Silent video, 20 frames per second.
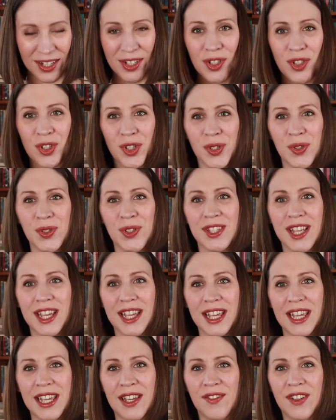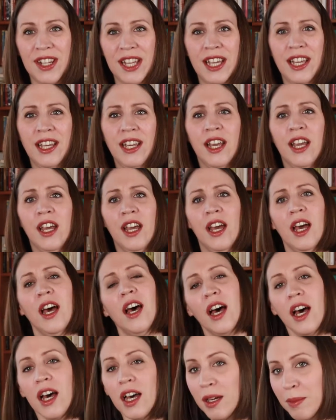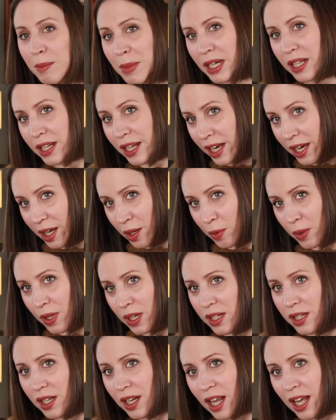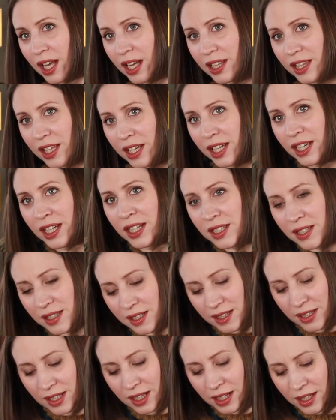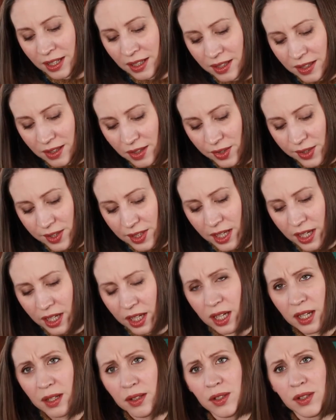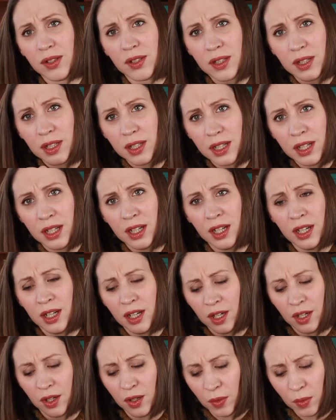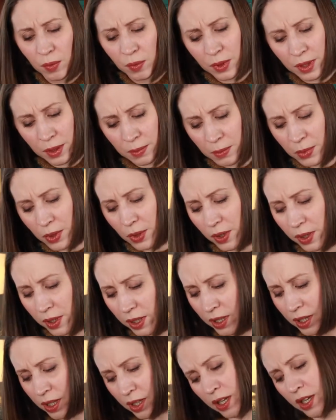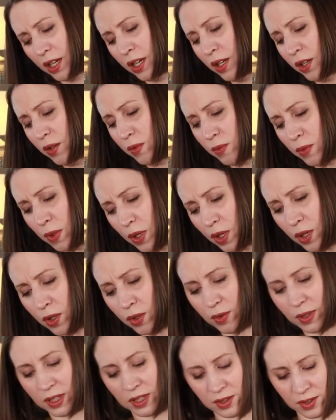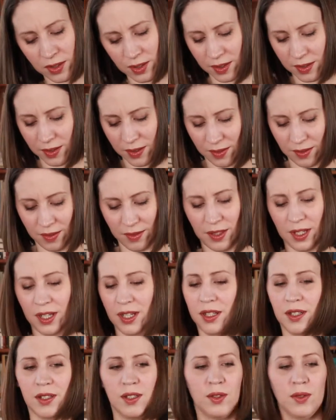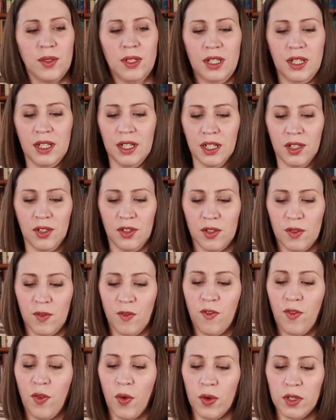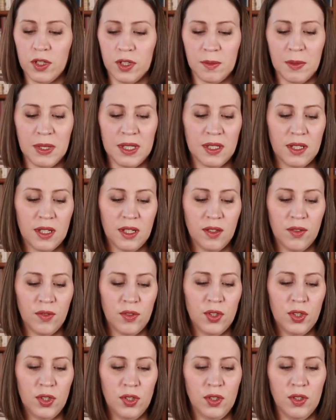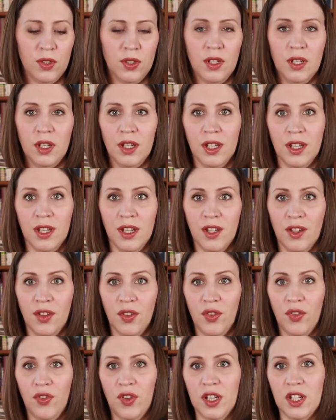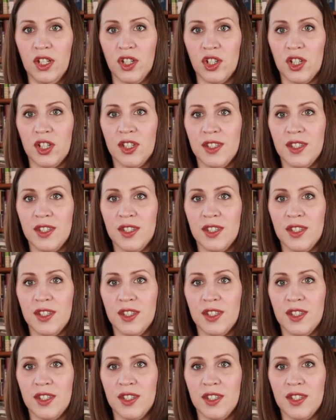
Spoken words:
Tuesday evening, and my neck was like this and just like, I'm just gonna, one more row. So in the end I just forced myself to finish the